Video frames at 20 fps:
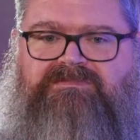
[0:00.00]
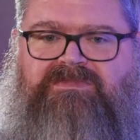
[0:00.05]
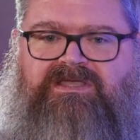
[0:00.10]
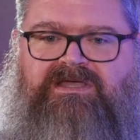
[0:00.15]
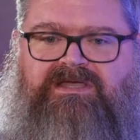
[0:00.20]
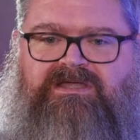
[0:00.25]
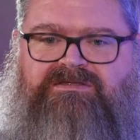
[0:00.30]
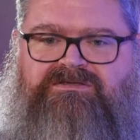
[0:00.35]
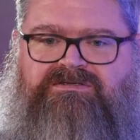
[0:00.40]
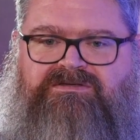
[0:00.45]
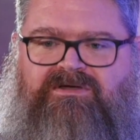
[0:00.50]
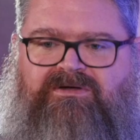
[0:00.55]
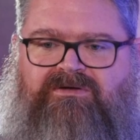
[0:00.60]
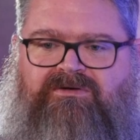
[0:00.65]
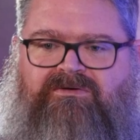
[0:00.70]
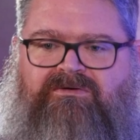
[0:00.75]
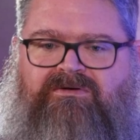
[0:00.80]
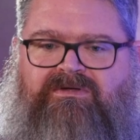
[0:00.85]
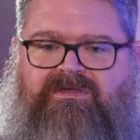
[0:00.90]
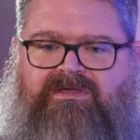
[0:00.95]
And
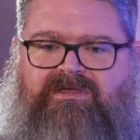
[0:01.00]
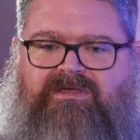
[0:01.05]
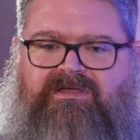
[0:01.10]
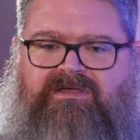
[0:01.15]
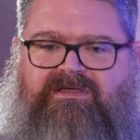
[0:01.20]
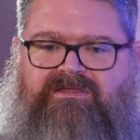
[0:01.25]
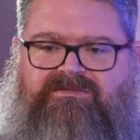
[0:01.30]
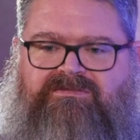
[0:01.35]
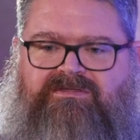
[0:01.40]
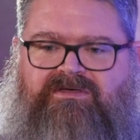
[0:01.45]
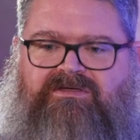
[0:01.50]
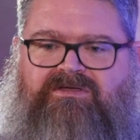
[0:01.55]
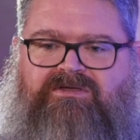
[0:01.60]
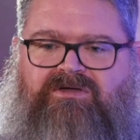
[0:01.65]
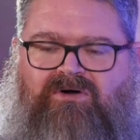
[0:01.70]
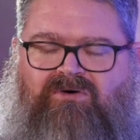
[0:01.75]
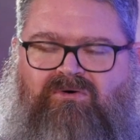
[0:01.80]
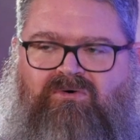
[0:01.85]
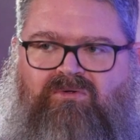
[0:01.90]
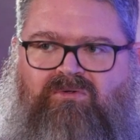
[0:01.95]
so the
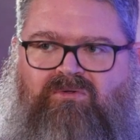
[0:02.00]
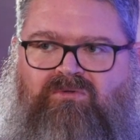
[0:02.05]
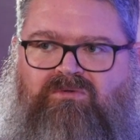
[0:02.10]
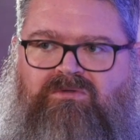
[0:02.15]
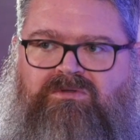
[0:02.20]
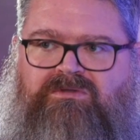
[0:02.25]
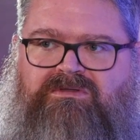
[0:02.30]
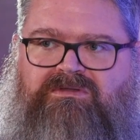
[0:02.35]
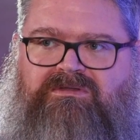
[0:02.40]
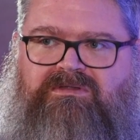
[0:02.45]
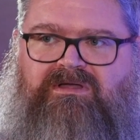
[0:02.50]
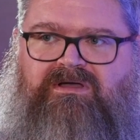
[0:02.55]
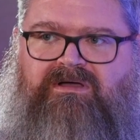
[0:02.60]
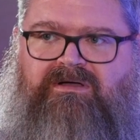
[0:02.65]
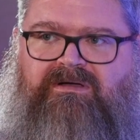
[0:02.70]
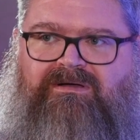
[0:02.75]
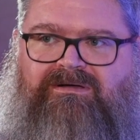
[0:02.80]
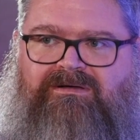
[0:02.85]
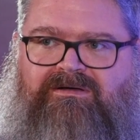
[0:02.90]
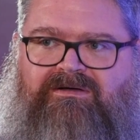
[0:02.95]
goal
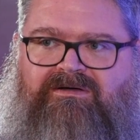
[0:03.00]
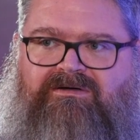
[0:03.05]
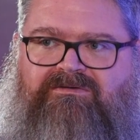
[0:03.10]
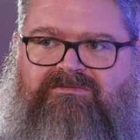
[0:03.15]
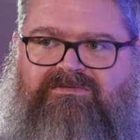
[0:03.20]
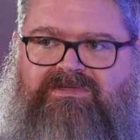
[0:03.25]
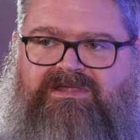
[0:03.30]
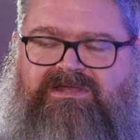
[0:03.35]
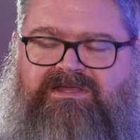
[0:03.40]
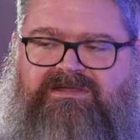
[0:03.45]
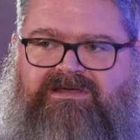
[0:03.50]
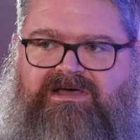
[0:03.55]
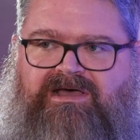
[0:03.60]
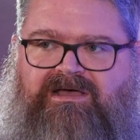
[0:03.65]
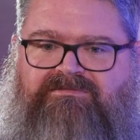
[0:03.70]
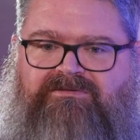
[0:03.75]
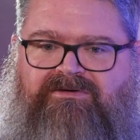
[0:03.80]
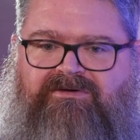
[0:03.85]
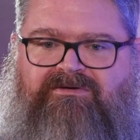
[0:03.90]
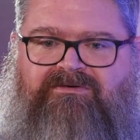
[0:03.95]
of any
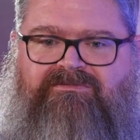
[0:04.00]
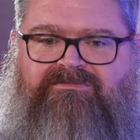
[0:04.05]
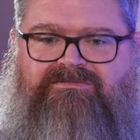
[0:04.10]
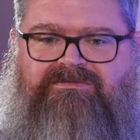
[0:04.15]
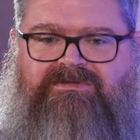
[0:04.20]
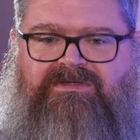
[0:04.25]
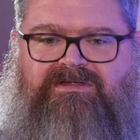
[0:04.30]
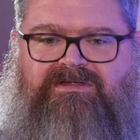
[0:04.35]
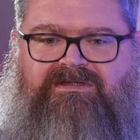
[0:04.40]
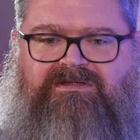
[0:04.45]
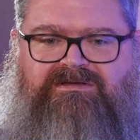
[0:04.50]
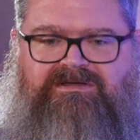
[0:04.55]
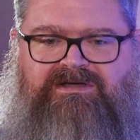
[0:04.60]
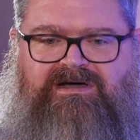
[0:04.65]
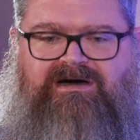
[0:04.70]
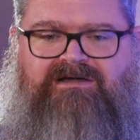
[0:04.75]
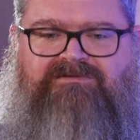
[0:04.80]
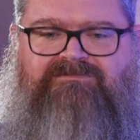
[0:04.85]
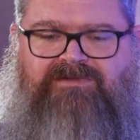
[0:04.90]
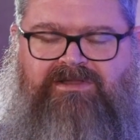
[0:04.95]
type of
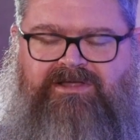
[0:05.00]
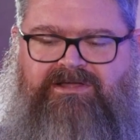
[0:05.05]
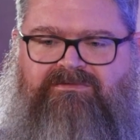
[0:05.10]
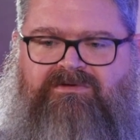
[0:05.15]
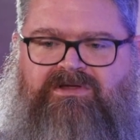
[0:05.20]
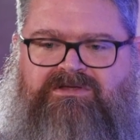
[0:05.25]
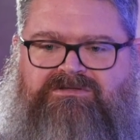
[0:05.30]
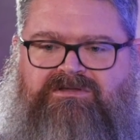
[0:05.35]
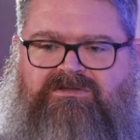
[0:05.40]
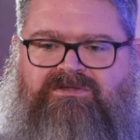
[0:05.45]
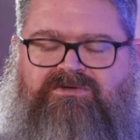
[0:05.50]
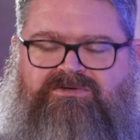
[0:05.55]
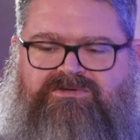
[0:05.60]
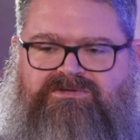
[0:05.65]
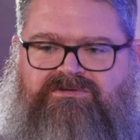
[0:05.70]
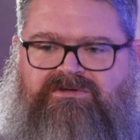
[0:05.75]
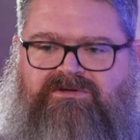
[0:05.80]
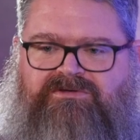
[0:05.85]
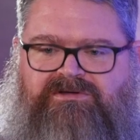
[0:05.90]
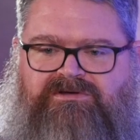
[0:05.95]
conflict
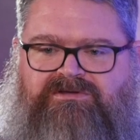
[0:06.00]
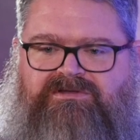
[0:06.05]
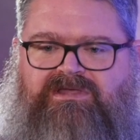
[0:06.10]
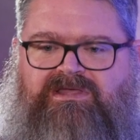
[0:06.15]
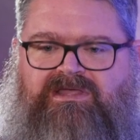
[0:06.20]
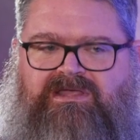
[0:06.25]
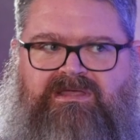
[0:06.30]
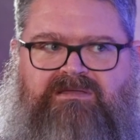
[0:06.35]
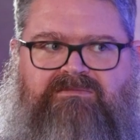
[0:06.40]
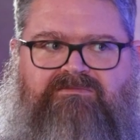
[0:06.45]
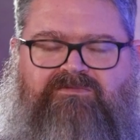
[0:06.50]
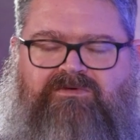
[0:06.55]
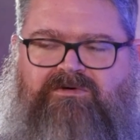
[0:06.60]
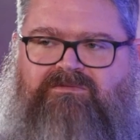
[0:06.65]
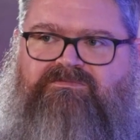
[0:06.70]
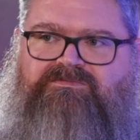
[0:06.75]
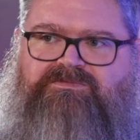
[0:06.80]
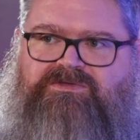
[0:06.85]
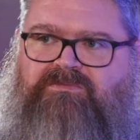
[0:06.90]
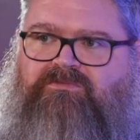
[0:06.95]
resolution on your team for
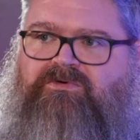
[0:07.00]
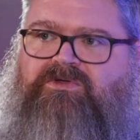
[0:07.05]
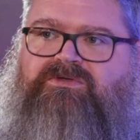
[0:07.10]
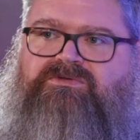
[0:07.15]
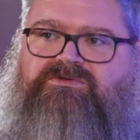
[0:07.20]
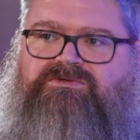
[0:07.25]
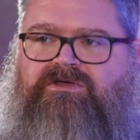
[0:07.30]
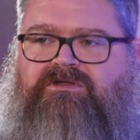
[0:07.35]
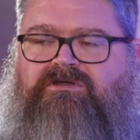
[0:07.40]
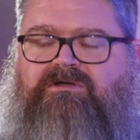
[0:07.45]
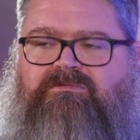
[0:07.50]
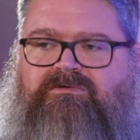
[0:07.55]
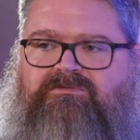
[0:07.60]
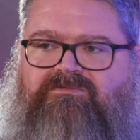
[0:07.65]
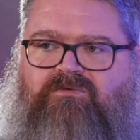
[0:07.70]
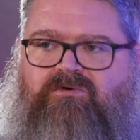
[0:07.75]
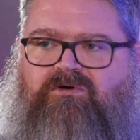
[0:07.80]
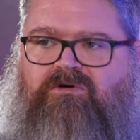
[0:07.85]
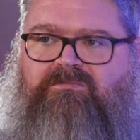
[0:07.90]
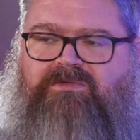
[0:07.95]
someone who's
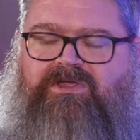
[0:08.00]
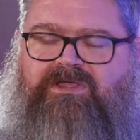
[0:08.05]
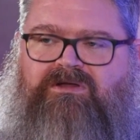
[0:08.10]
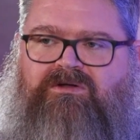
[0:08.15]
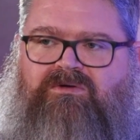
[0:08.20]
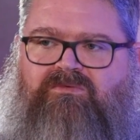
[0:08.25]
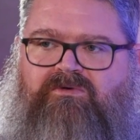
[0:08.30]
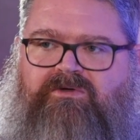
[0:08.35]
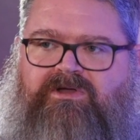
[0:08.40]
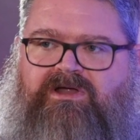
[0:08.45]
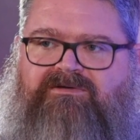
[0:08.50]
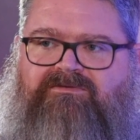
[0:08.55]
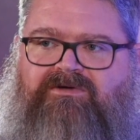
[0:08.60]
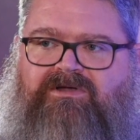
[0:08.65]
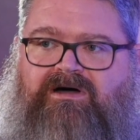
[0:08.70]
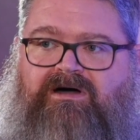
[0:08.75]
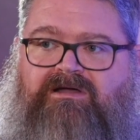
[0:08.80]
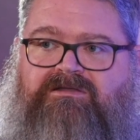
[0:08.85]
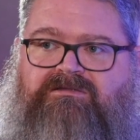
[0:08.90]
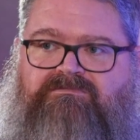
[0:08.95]
underperforming or whatever
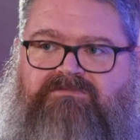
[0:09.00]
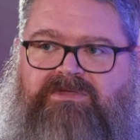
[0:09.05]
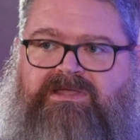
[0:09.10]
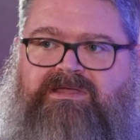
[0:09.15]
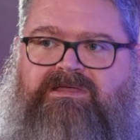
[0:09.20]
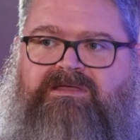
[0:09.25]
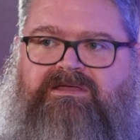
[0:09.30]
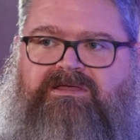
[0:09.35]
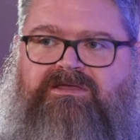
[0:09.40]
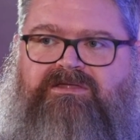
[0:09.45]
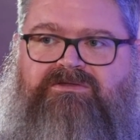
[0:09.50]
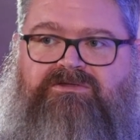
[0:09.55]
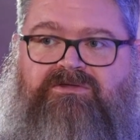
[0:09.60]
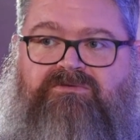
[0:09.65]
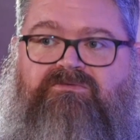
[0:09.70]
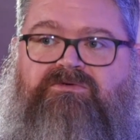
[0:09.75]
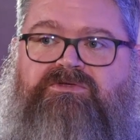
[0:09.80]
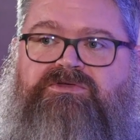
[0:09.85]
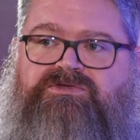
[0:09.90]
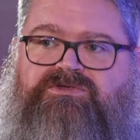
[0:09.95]
ought to be to
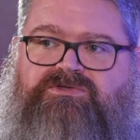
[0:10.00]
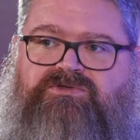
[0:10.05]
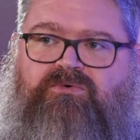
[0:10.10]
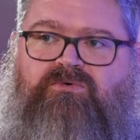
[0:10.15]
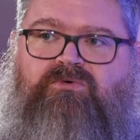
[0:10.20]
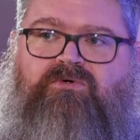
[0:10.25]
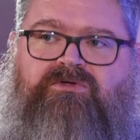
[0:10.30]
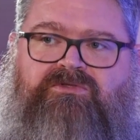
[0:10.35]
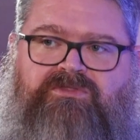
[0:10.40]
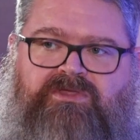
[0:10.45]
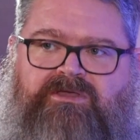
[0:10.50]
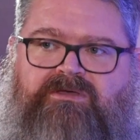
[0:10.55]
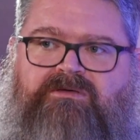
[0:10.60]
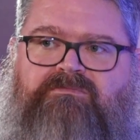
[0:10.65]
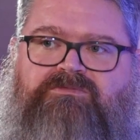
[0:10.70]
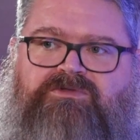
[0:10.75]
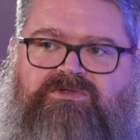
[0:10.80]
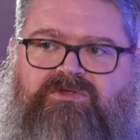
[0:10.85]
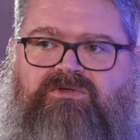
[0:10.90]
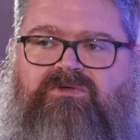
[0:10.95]
restore
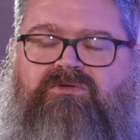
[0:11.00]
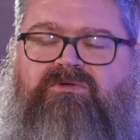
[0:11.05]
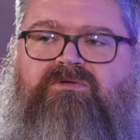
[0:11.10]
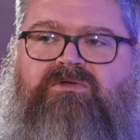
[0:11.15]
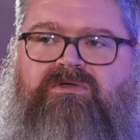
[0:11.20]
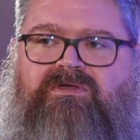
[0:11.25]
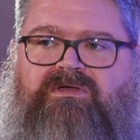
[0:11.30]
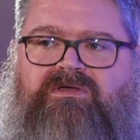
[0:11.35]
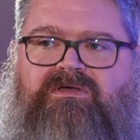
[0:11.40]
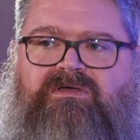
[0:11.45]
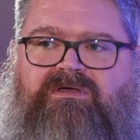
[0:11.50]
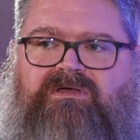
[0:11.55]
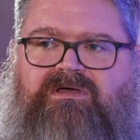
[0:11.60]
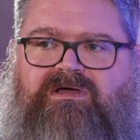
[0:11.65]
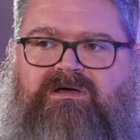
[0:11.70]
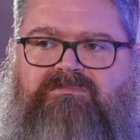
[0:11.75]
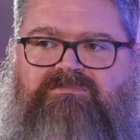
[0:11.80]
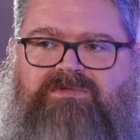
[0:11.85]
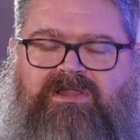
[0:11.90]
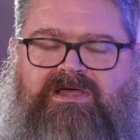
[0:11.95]
them to
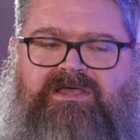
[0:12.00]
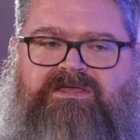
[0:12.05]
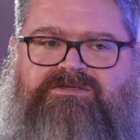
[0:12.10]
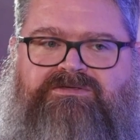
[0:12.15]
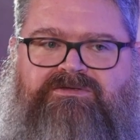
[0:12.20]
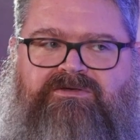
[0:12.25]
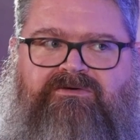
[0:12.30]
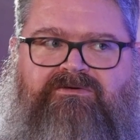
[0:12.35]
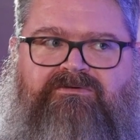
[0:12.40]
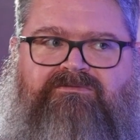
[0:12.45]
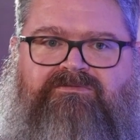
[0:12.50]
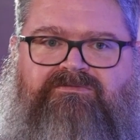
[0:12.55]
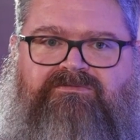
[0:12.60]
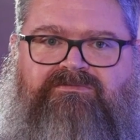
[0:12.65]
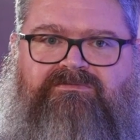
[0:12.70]
a place of